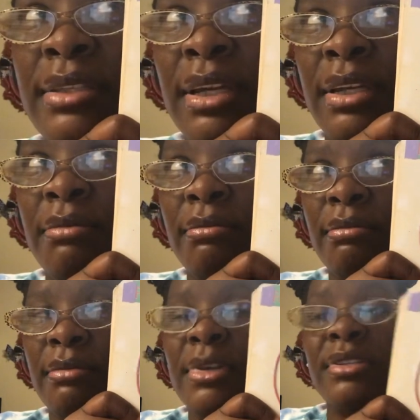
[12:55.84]

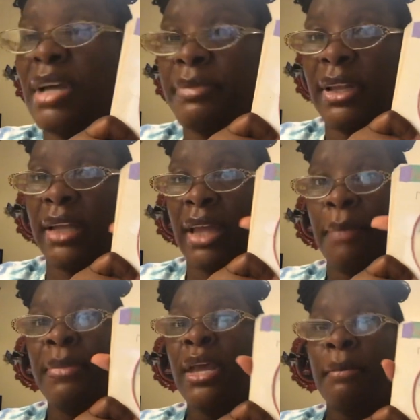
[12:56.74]
18, something
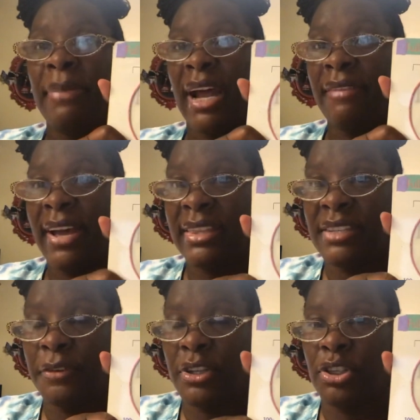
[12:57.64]
like that. But I've
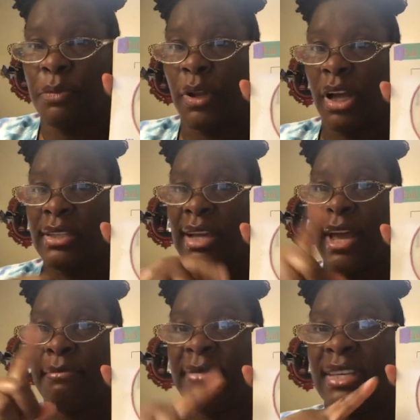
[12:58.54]
had this for a super
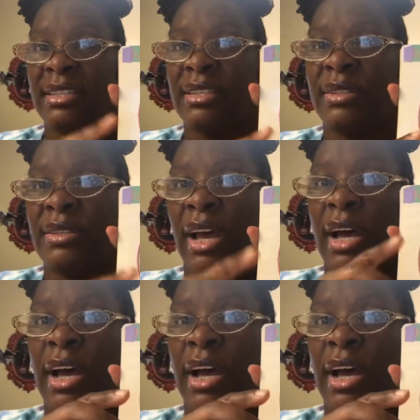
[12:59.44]
long time. This is